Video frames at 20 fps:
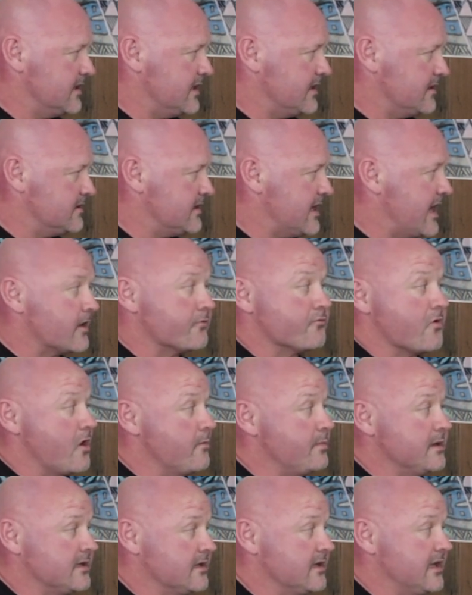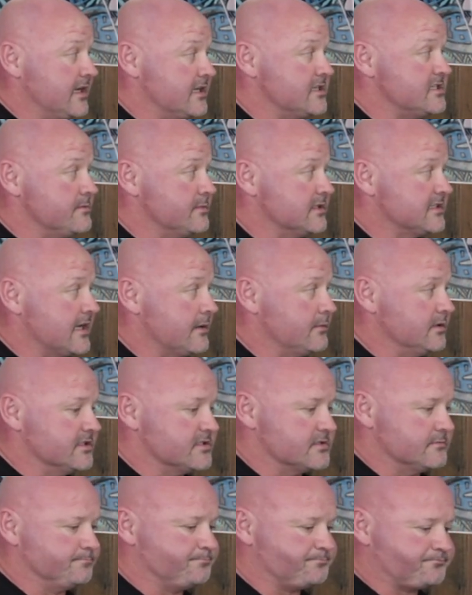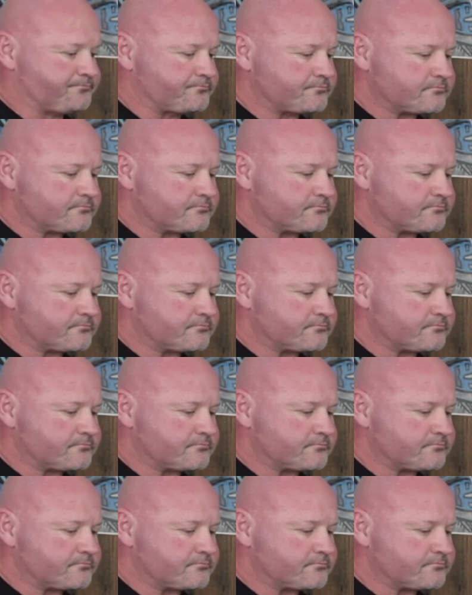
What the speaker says: and anaerobic energy metabolism.